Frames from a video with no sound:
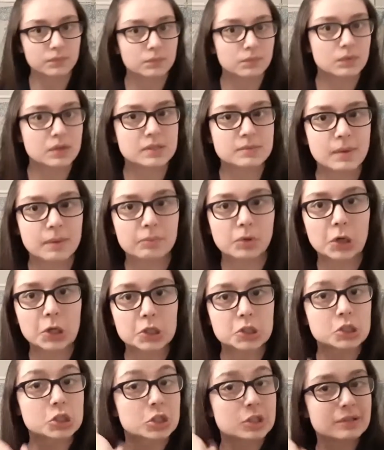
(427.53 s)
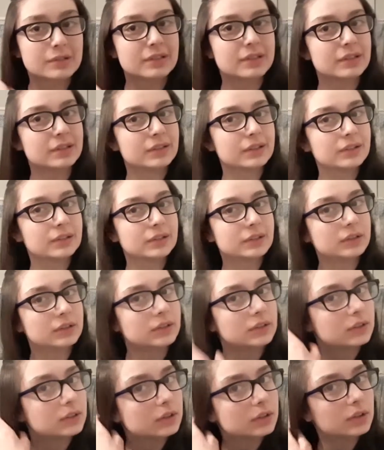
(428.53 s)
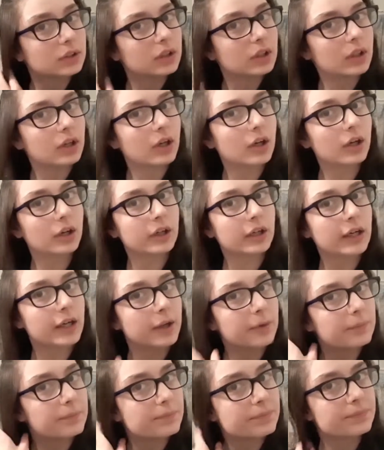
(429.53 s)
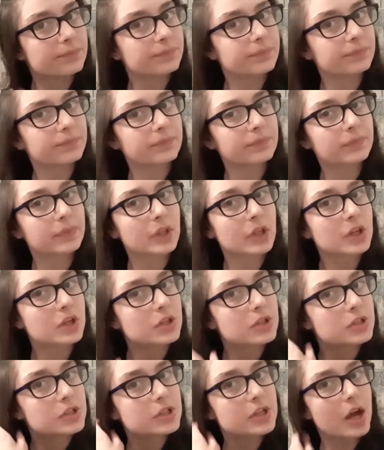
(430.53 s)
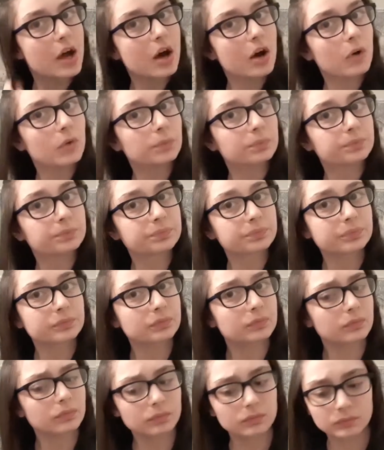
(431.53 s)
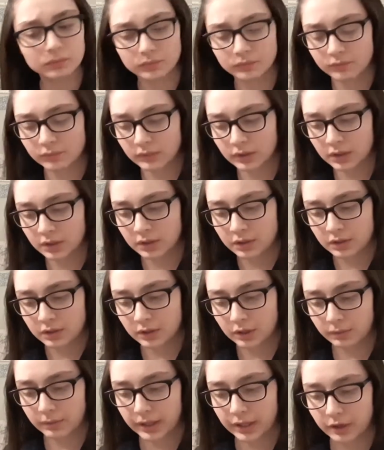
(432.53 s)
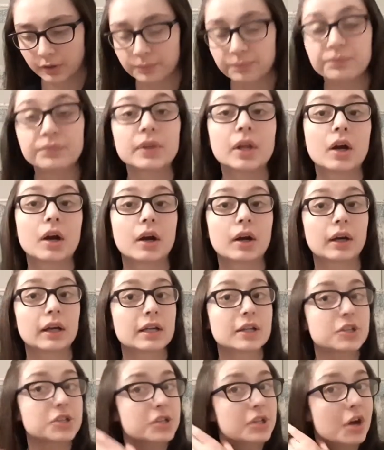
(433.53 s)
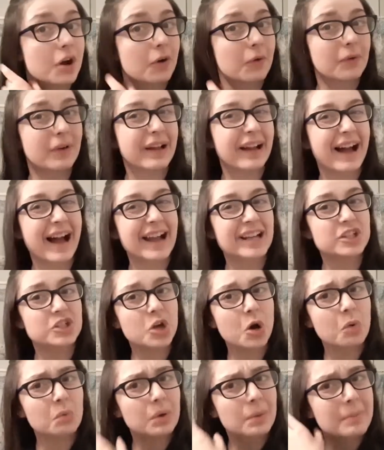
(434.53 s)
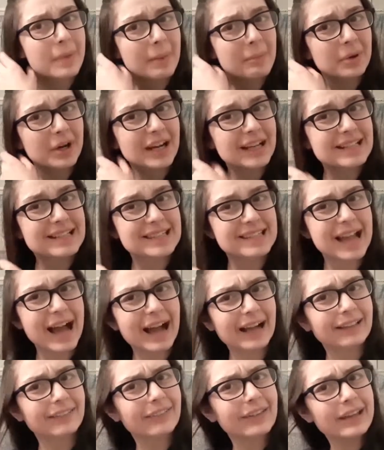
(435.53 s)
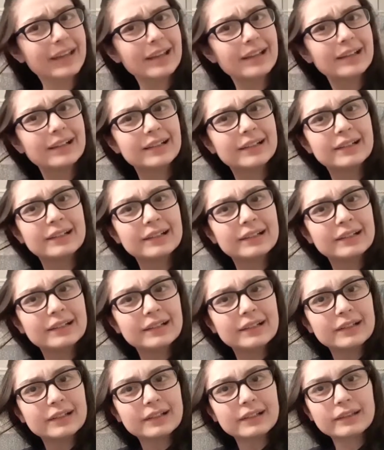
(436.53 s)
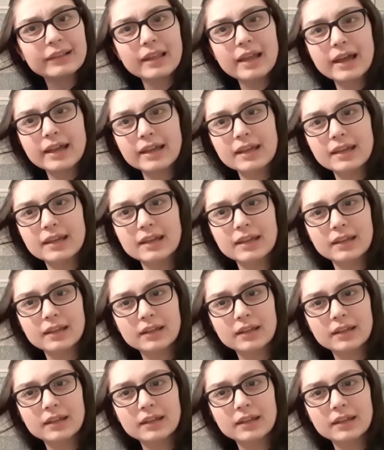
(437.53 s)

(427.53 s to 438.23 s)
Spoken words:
Where's my brush? Alright. So, there we go. Alright, so I don't remember exactly, like,